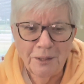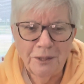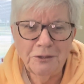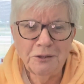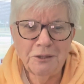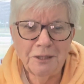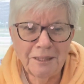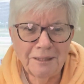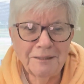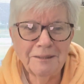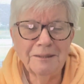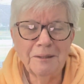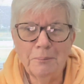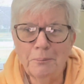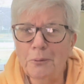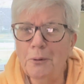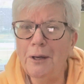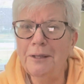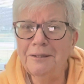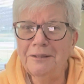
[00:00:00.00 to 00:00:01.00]
she gets the
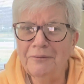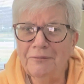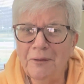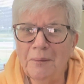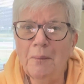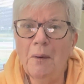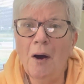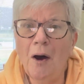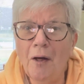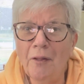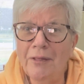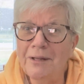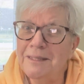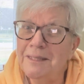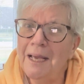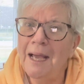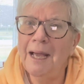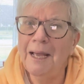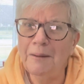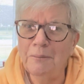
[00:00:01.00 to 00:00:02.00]
brunt of them all the
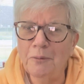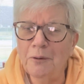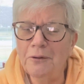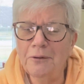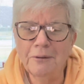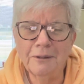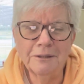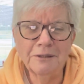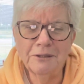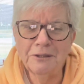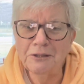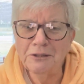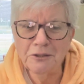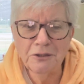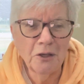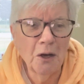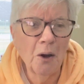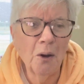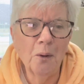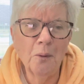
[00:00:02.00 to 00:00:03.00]
time, whether it's the
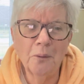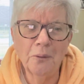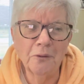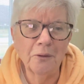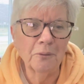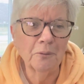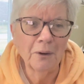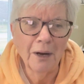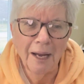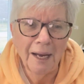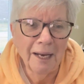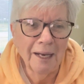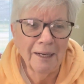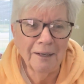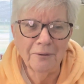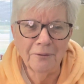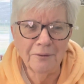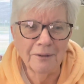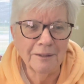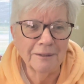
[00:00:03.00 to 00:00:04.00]
snow or the
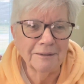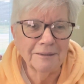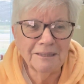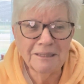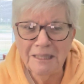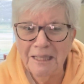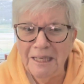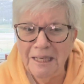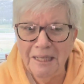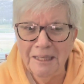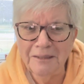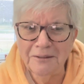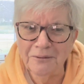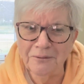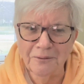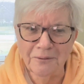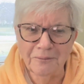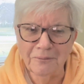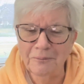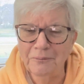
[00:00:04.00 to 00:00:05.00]
rain or the sleet
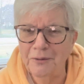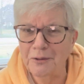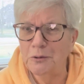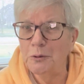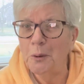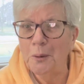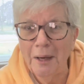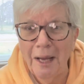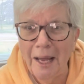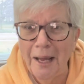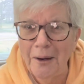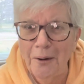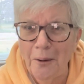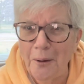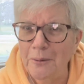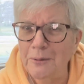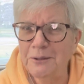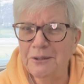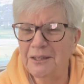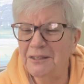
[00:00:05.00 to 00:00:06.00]
or the
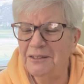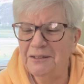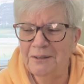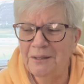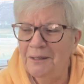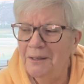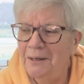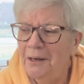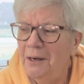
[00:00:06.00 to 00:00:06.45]
tornadoes.